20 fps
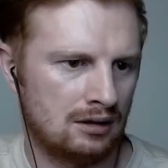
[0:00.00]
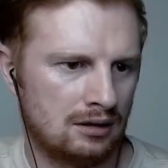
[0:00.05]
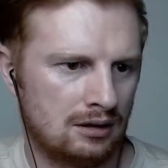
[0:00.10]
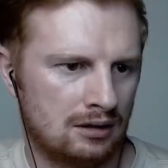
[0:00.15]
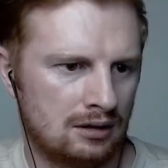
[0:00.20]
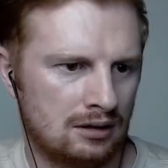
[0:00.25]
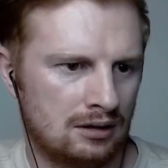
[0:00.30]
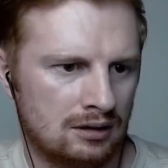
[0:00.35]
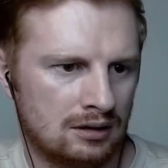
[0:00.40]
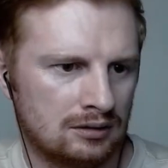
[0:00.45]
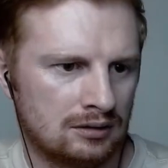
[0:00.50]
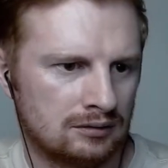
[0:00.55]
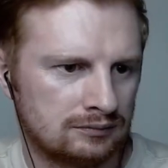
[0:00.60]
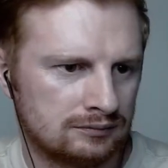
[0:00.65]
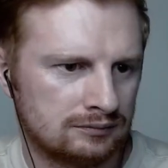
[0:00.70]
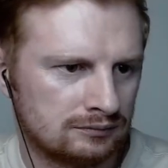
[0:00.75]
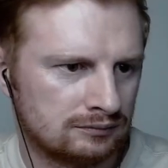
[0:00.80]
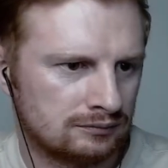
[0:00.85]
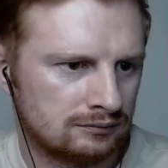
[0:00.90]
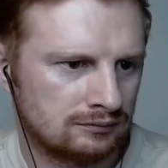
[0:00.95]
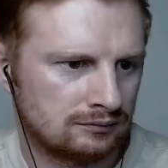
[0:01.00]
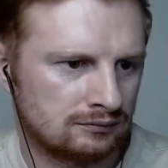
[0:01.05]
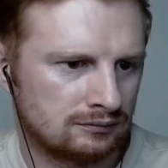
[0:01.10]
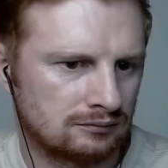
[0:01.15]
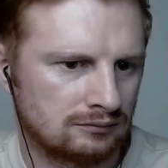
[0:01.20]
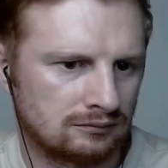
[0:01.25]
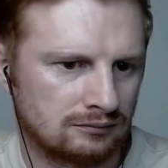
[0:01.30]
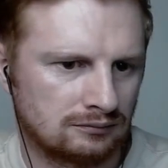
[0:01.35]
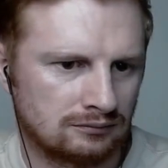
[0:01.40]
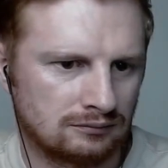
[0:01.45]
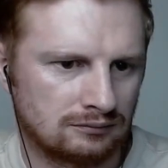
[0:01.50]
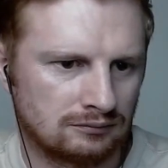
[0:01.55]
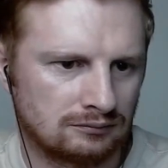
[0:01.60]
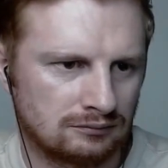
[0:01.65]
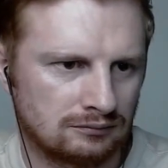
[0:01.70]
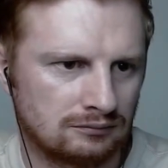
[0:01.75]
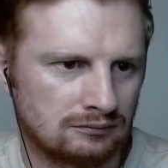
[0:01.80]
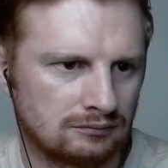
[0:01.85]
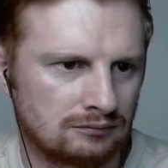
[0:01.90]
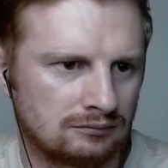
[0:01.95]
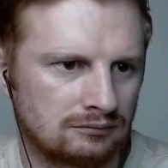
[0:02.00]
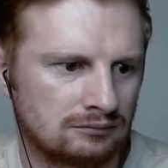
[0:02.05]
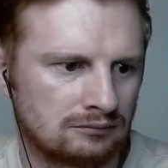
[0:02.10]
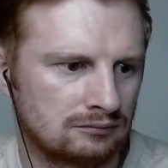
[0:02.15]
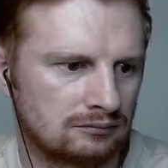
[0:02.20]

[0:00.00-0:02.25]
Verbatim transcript: Gets the goal.